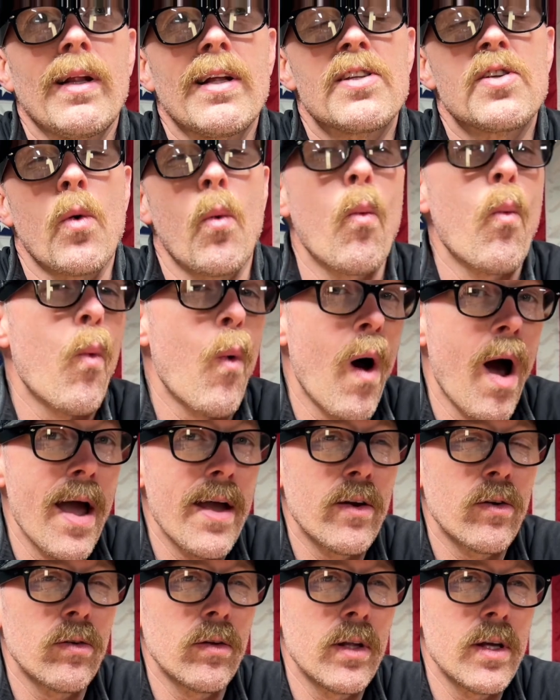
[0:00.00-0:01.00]
a
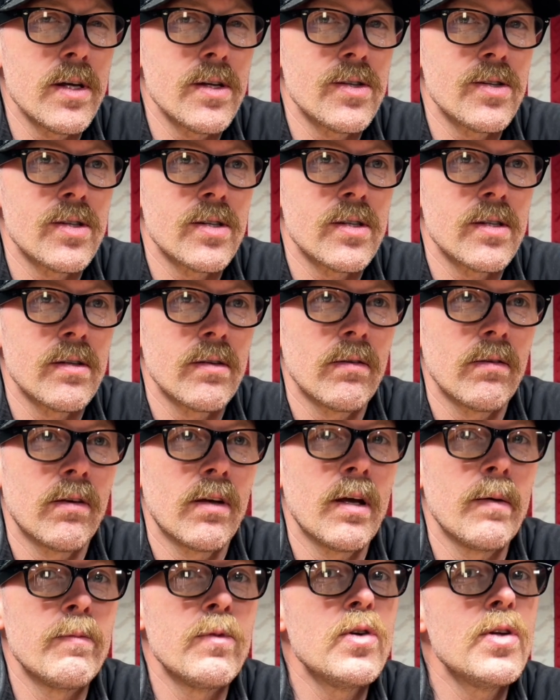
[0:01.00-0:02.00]
wireless
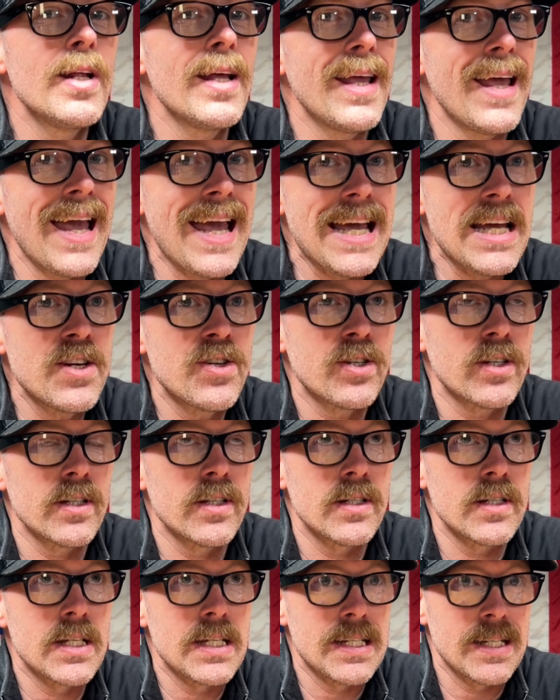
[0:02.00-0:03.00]

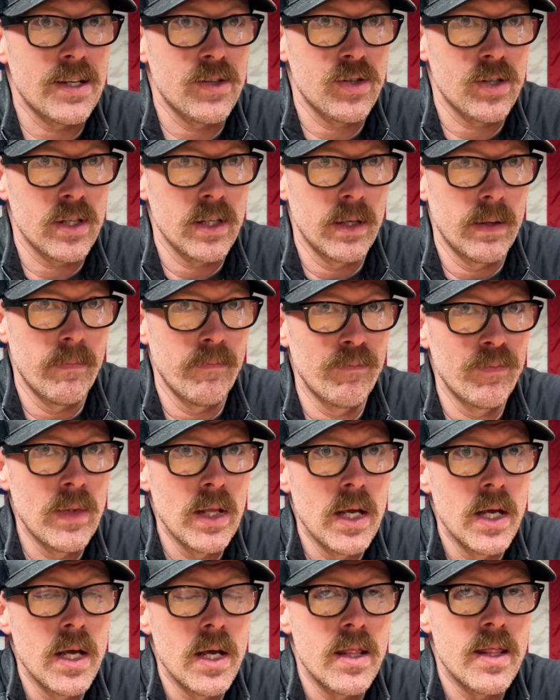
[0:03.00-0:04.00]
communication system
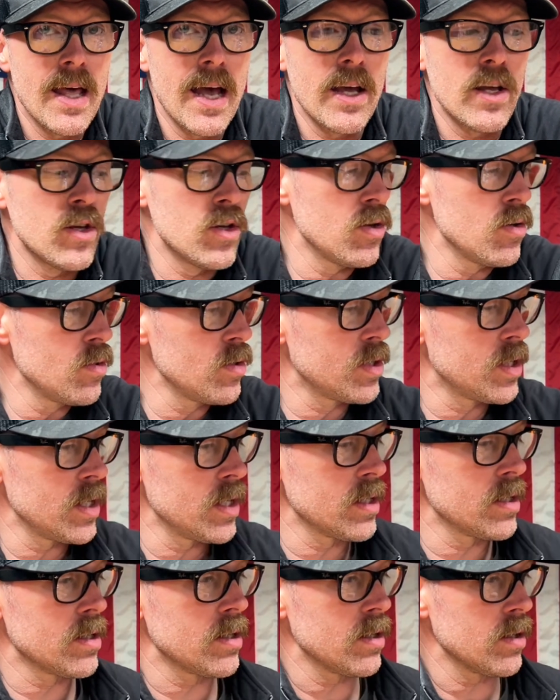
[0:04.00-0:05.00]
that
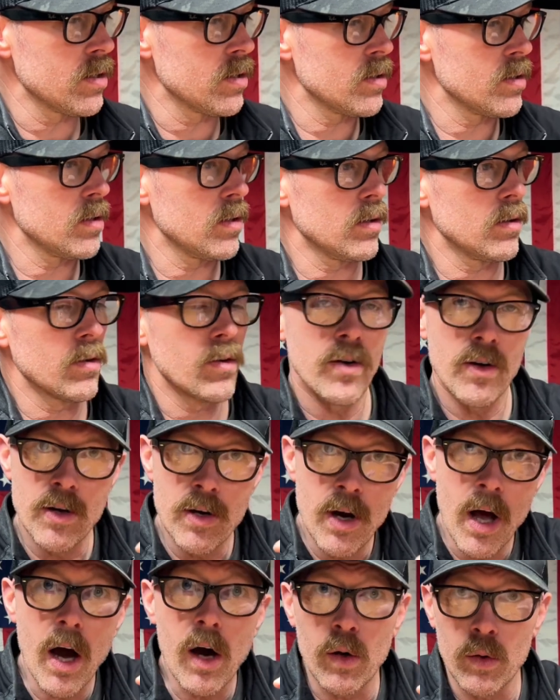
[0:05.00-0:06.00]
uses
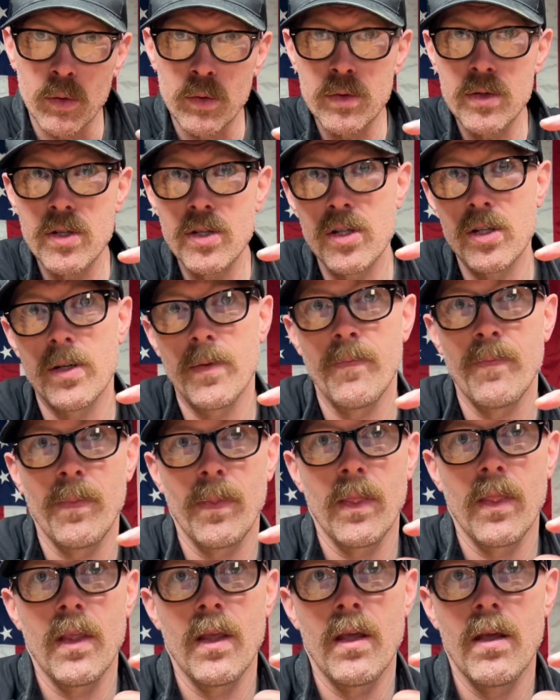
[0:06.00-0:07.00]
nodes
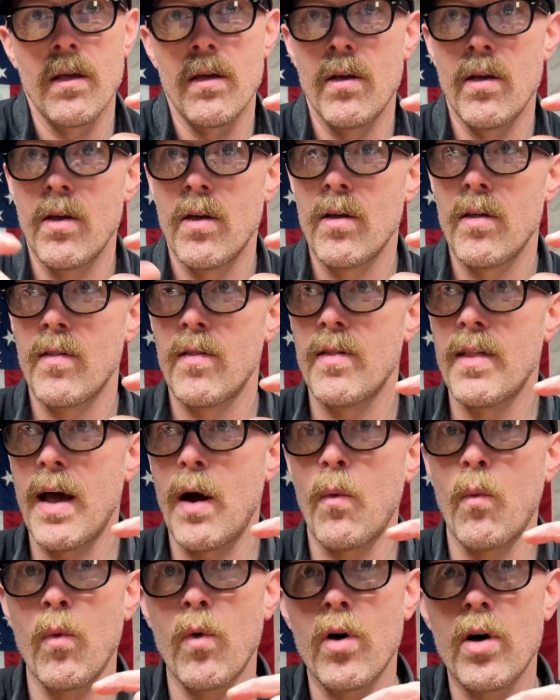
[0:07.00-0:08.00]

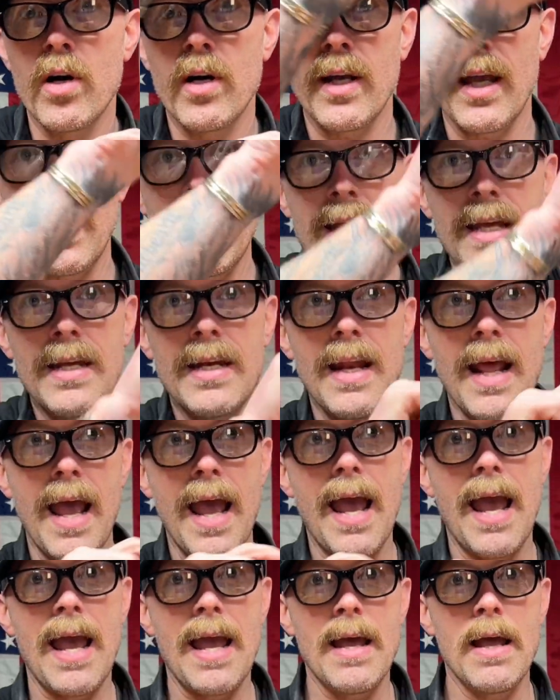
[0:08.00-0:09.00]
that work in
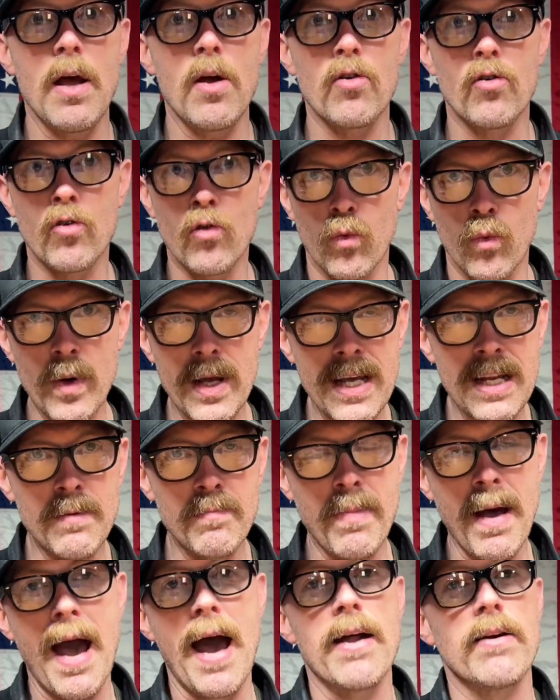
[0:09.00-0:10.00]
a
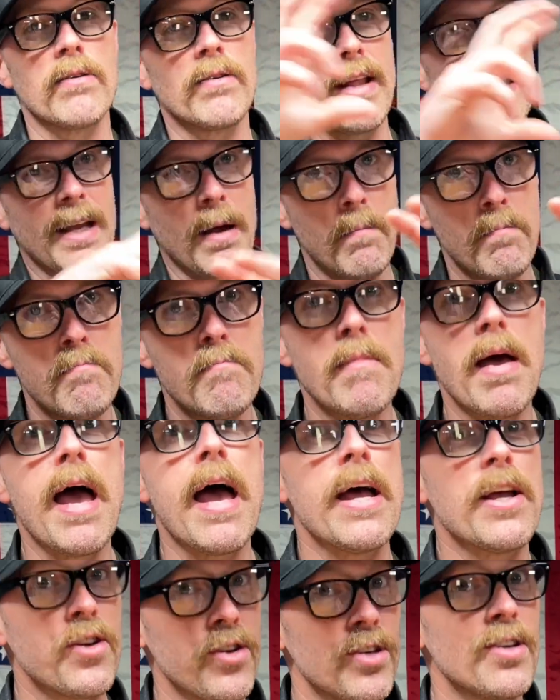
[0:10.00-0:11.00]
grid pattern, like a
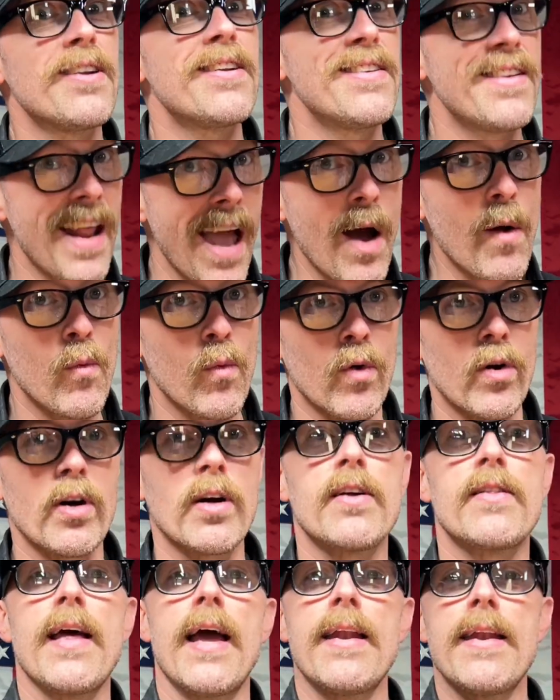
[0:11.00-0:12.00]
mesh
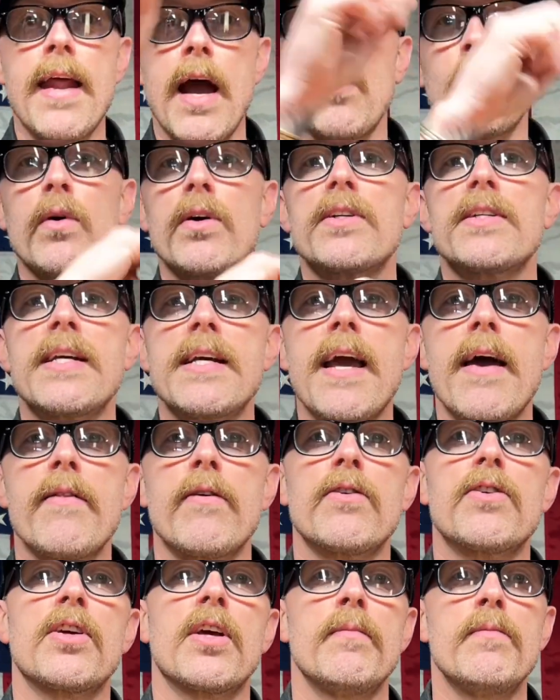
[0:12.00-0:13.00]
network that network
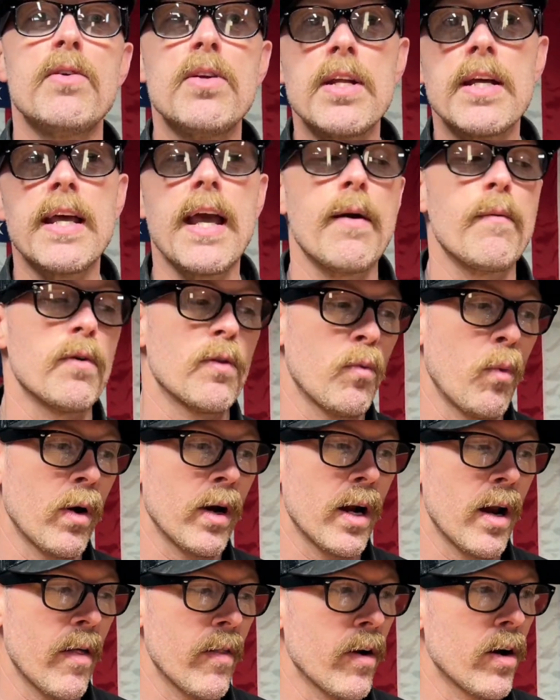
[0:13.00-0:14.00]
together to communicate with one
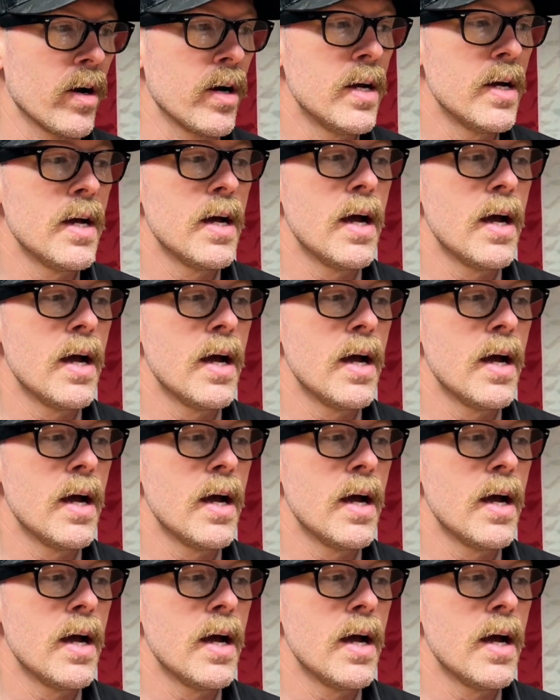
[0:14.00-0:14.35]
another